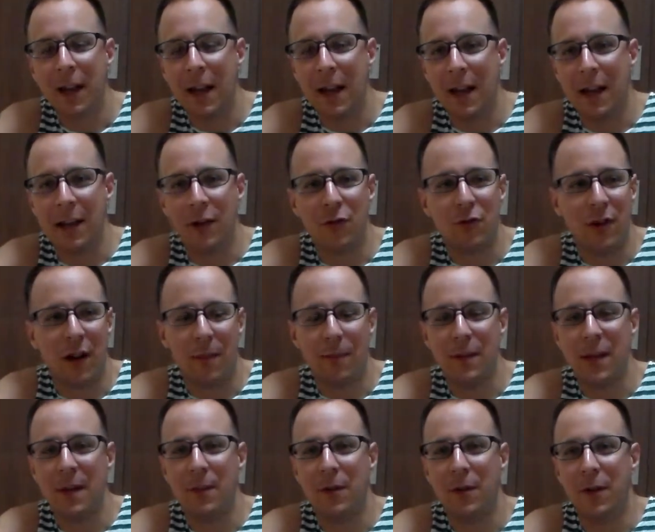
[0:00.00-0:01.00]
and drop
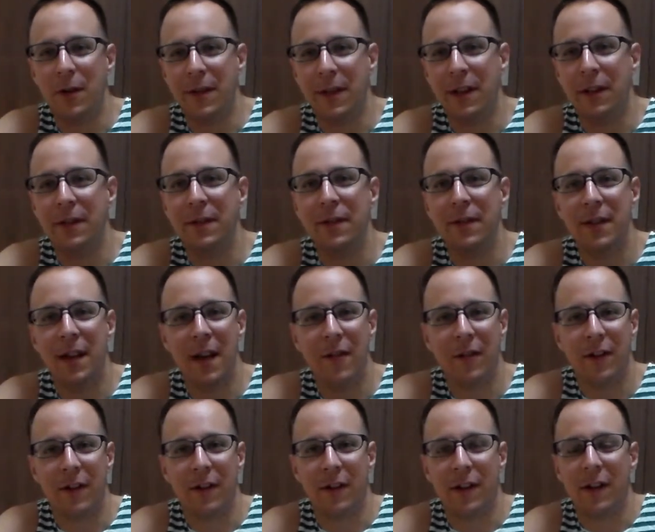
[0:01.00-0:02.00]
people and they'll
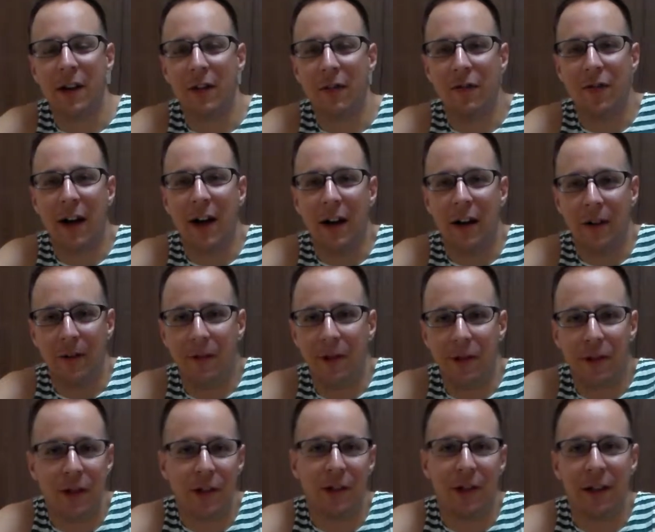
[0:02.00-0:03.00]
never hear the gun fire.
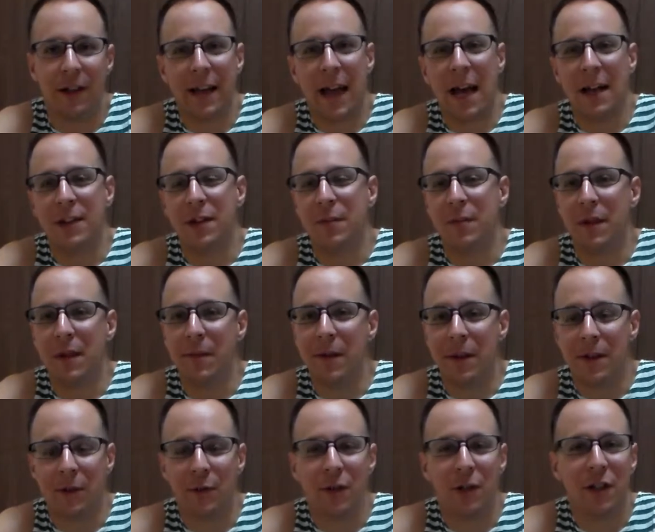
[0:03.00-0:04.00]
They'll just start catching
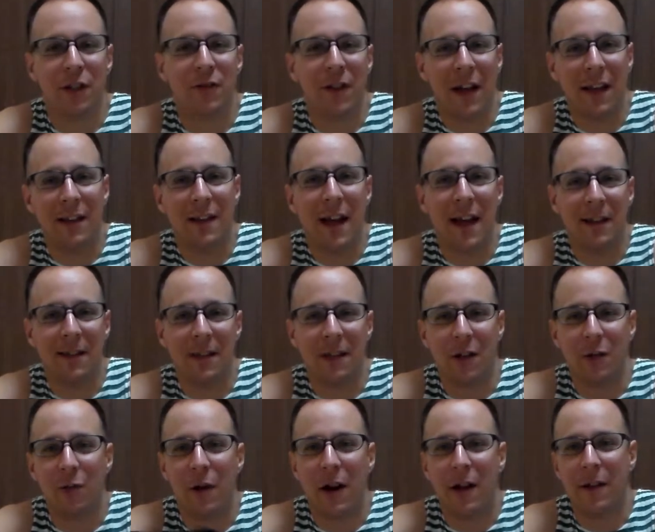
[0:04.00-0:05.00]
BBs, which is
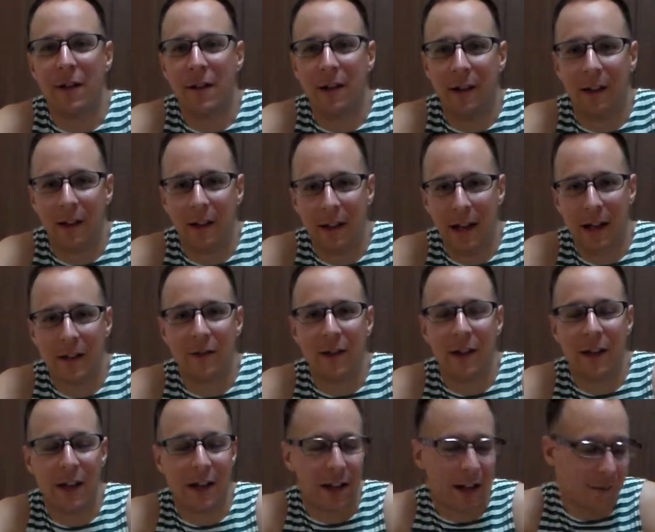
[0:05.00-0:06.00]
fantastic, quieter than an
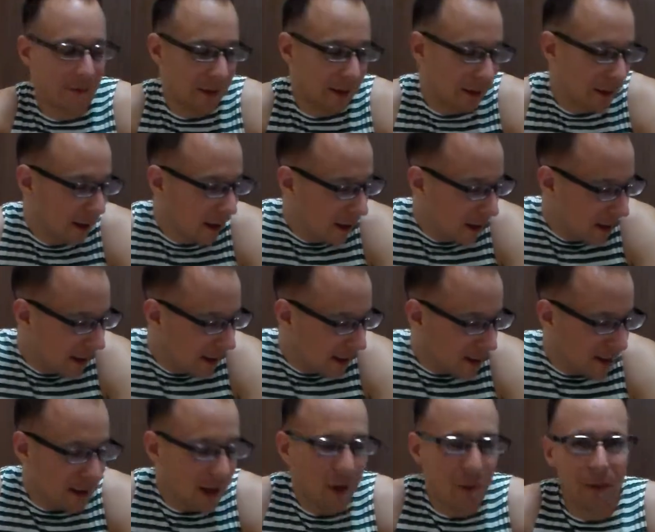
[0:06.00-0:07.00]
electric gun even.
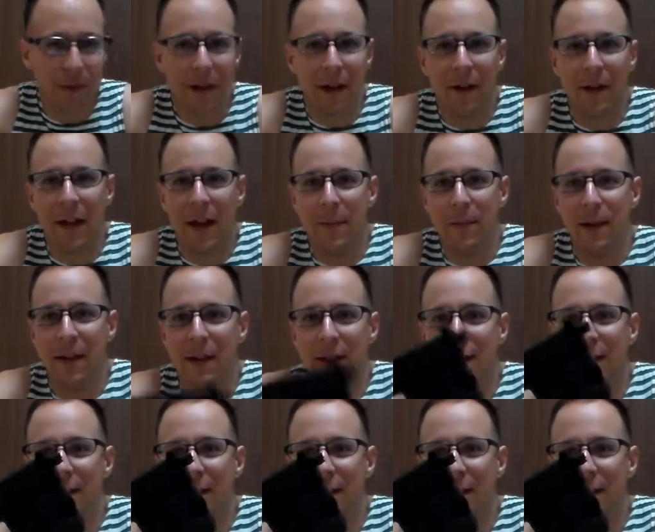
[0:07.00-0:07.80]
So with all that being